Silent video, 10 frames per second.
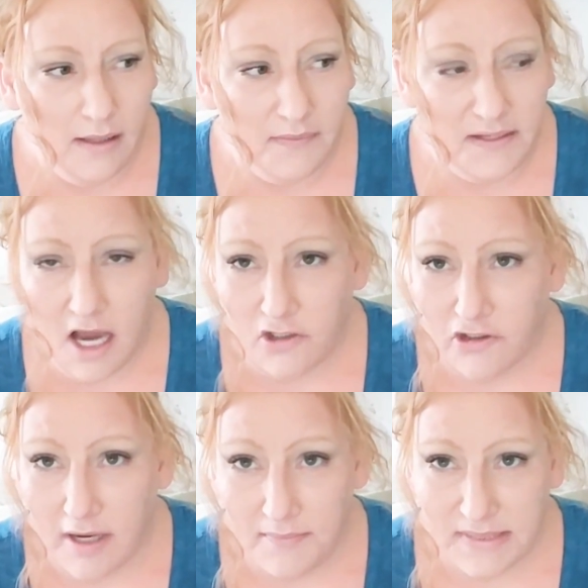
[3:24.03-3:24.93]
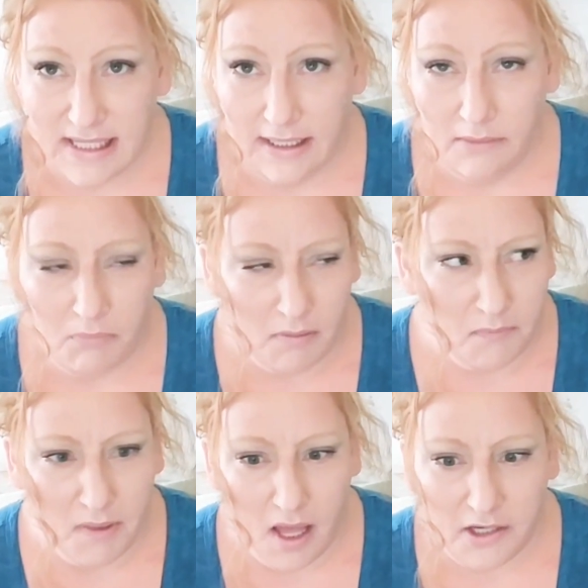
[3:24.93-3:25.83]
The doctor comes in, blah,
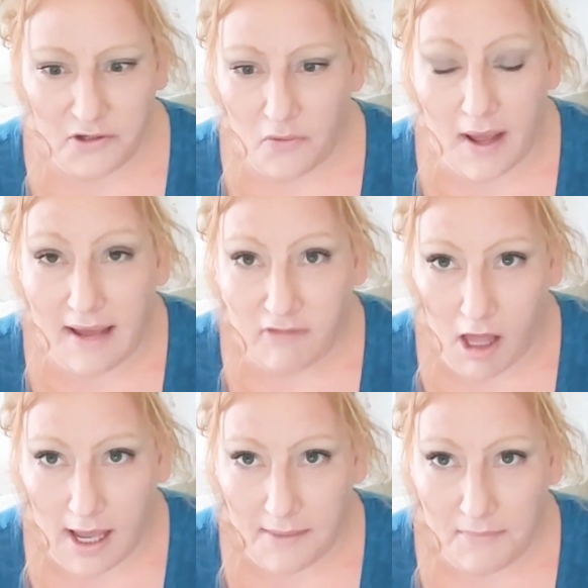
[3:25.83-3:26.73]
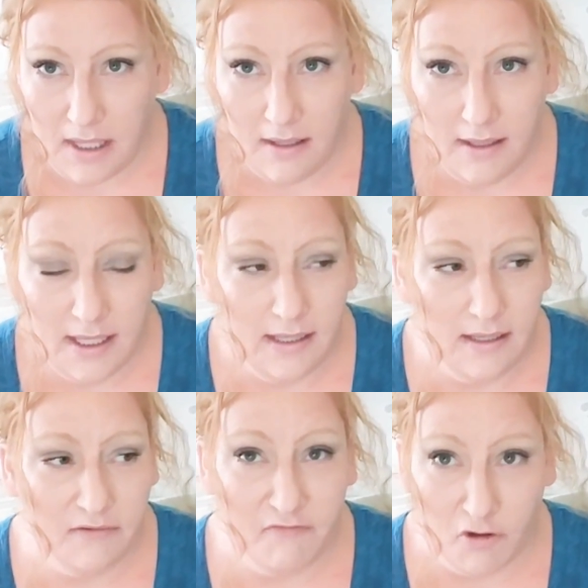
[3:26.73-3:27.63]
blah, blah, you know, I have Lyme.
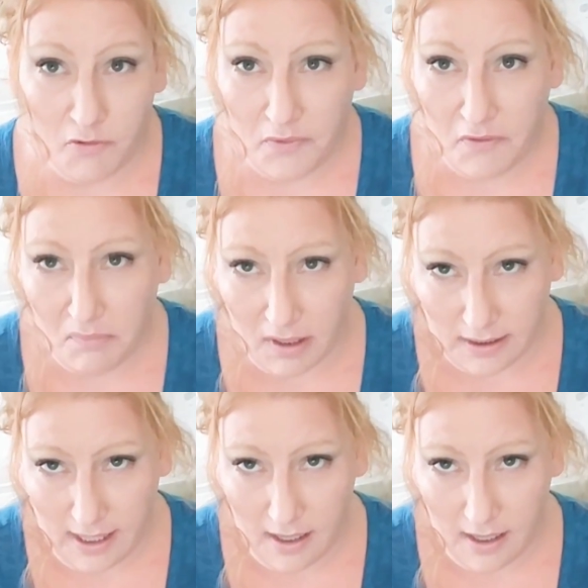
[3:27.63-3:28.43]
He confirmed it with a blood